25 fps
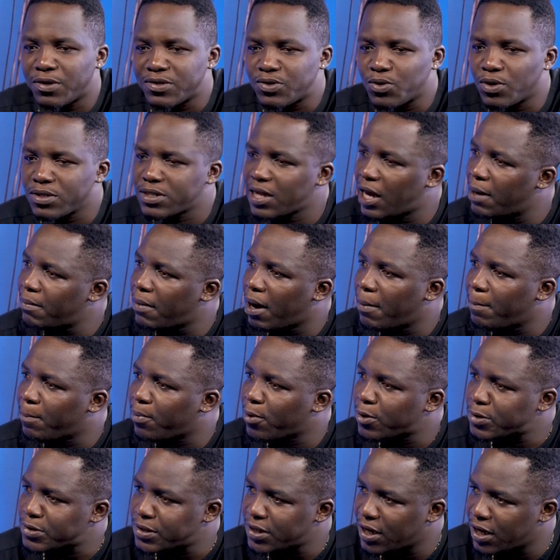was what Aman
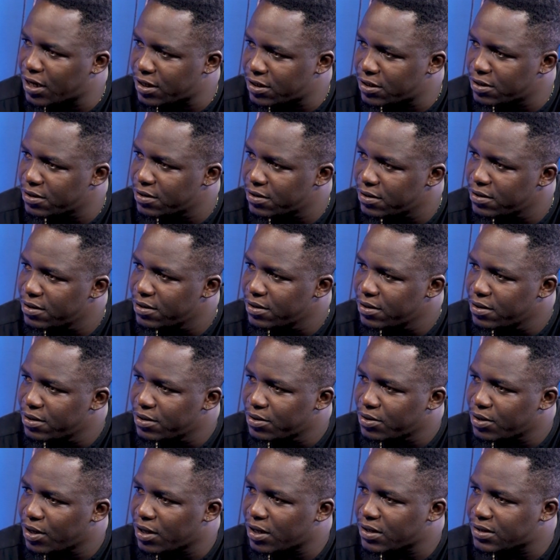Paul said.
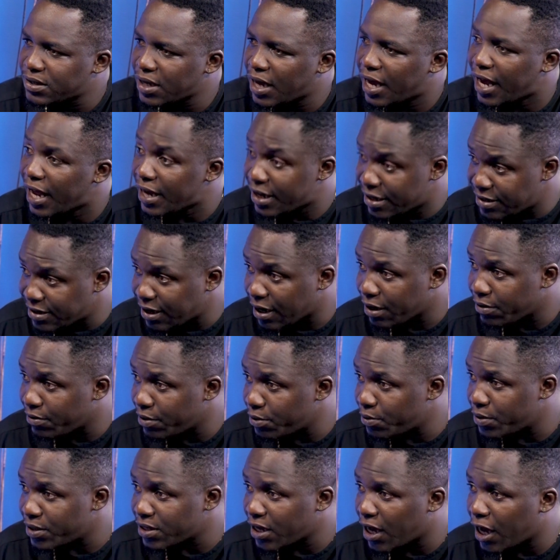You understand? I
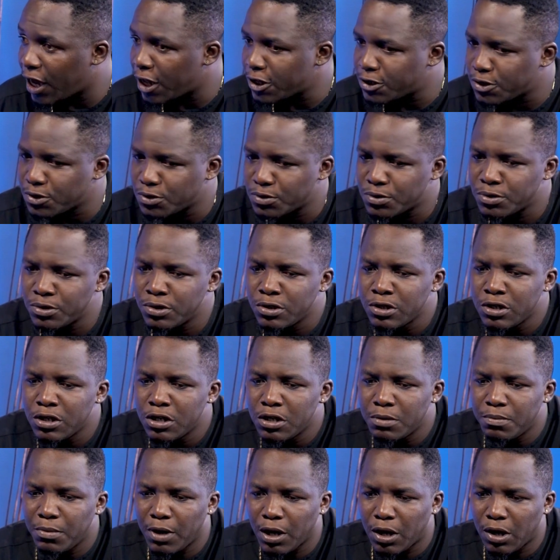disagree with her too.
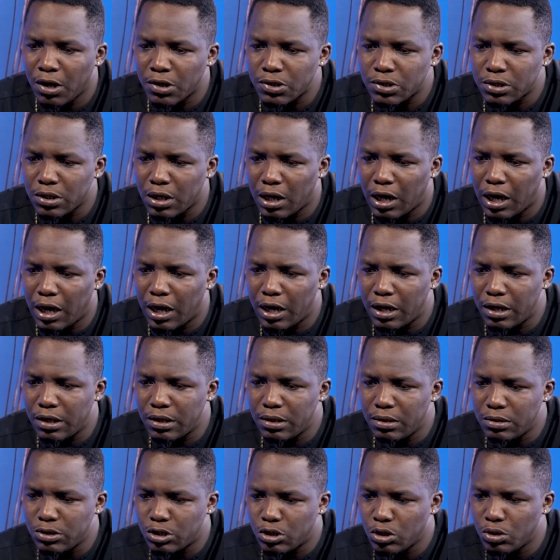Because
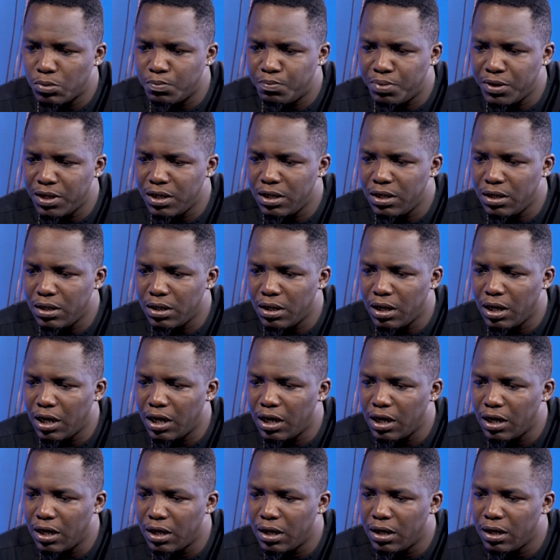to be
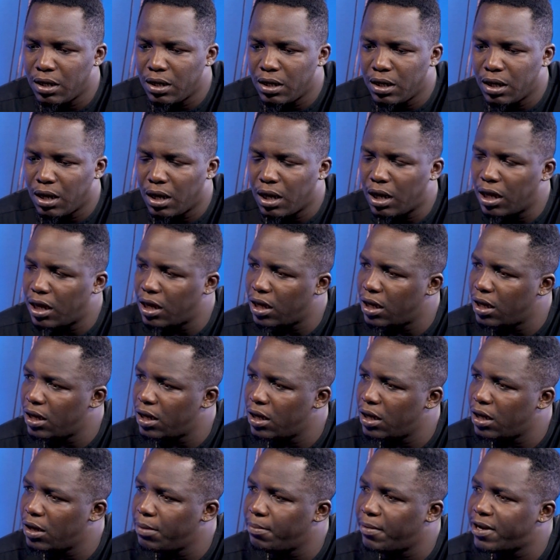a
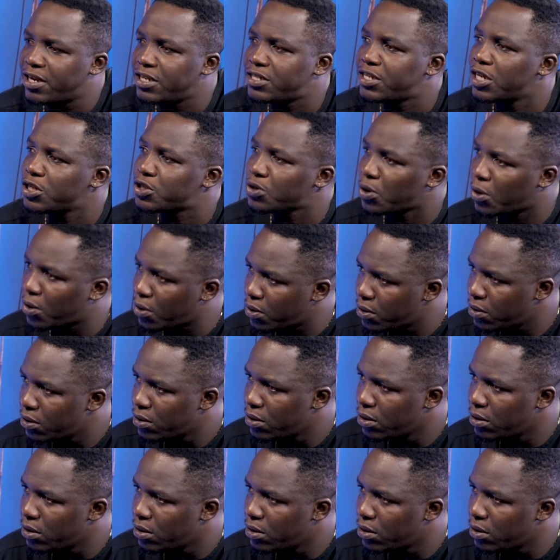meditator,